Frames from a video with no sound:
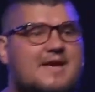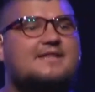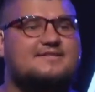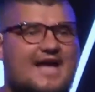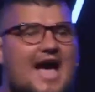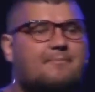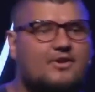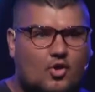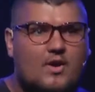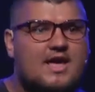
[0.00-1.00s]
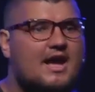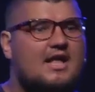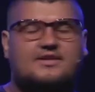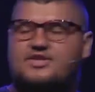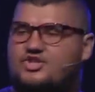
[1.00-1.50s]
this happen quick.
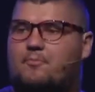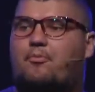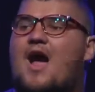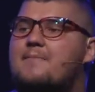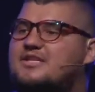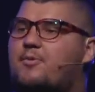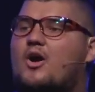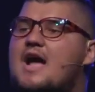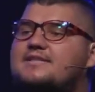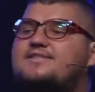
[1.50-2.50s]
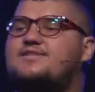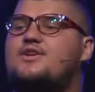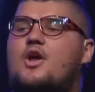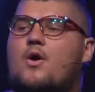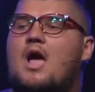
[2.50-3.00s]
This is your promise. But God says, No,
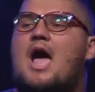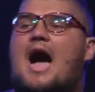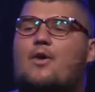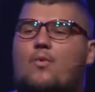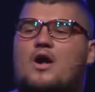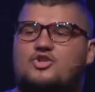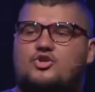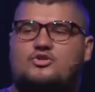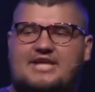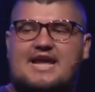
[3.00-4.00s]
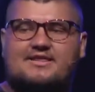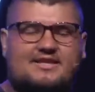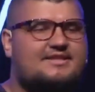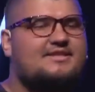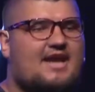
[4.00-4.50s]
no, I want you to take
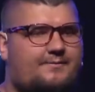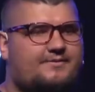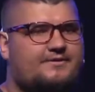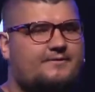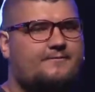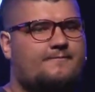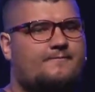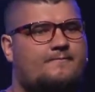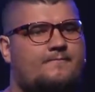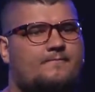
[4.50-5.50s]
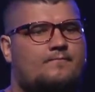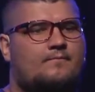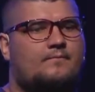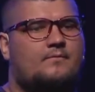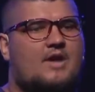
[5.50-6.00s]
these steps.
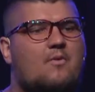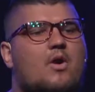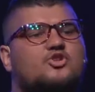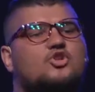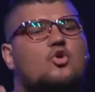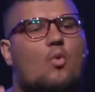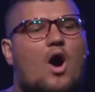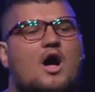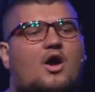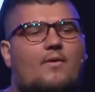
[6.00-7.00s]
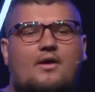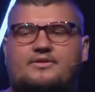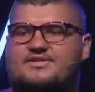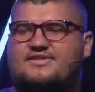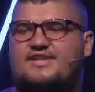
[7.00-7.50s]
I want you to walk around
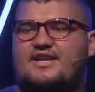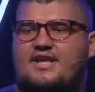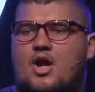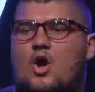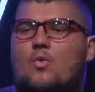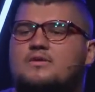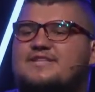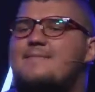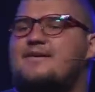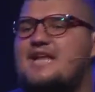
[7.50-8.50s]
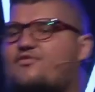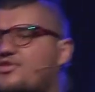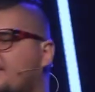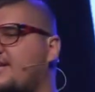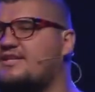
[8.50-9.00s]
the city one time a day for
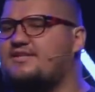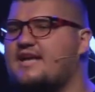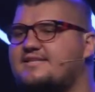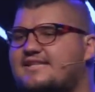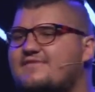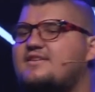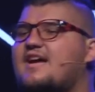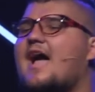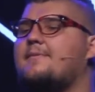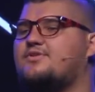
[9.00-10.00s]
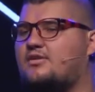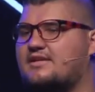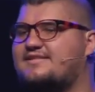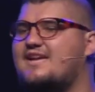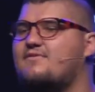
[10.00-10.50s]
six days, seven times on the
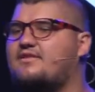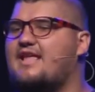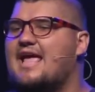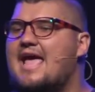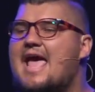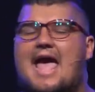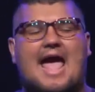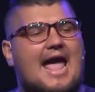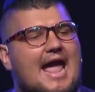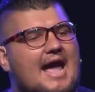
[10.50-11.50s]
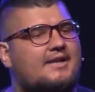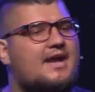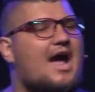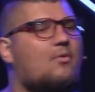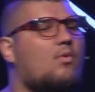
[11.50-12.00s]
seventh day, and
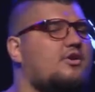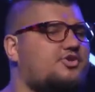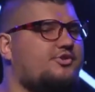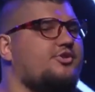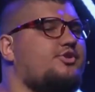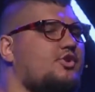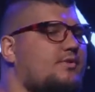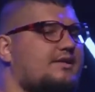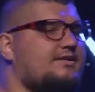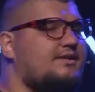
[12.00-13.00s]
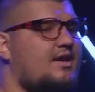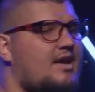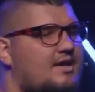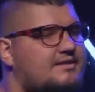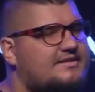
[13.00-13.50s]
I want you to do it
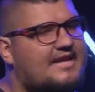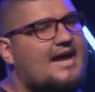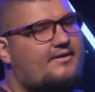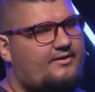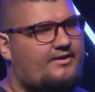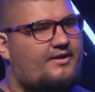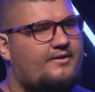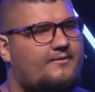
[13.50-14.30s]
silently.